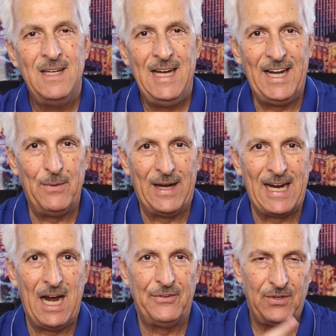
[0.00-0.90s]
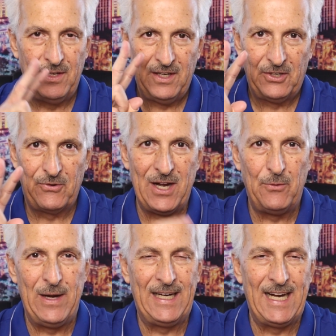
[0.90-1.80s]
Anyway, guys, great
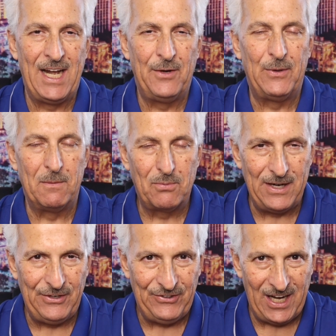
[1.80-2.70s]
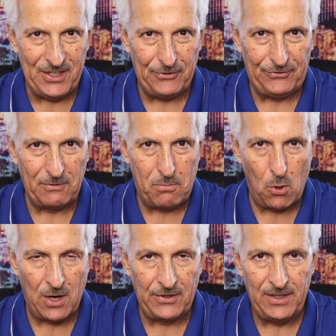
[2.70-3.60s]
weekend. We appreciate your
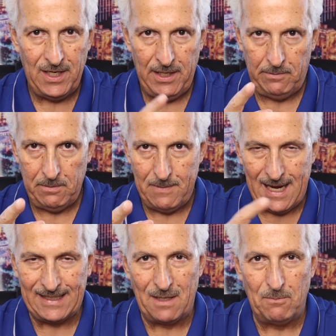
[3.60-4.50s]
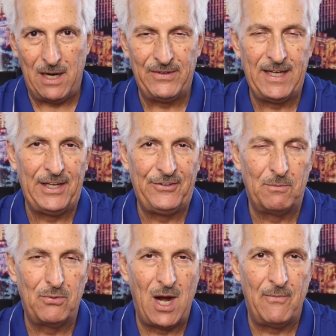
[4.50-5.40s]
support. We'll be back on Monday to get you
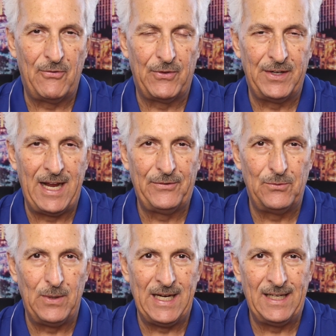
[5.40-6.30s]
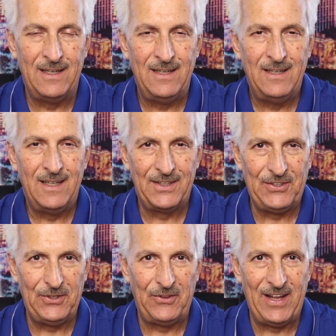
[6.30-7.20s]
primed for the next week.
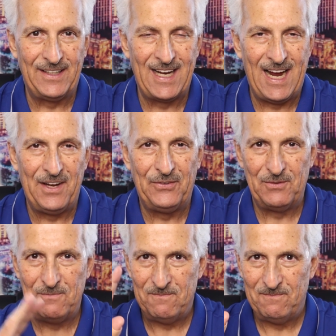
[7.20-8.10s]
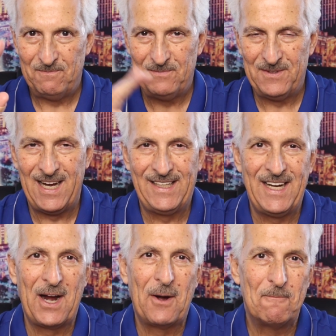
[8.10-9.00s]
Until then, guys, take
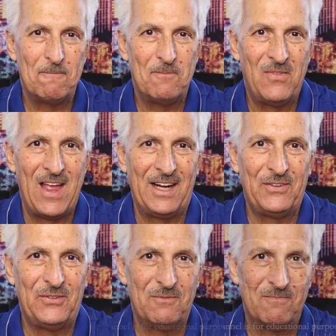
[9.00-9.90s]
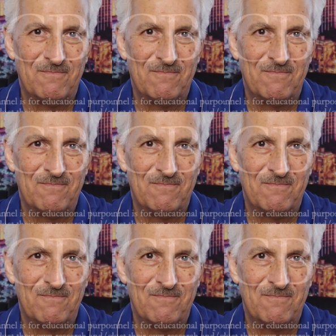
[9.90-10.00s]
care. Thanks.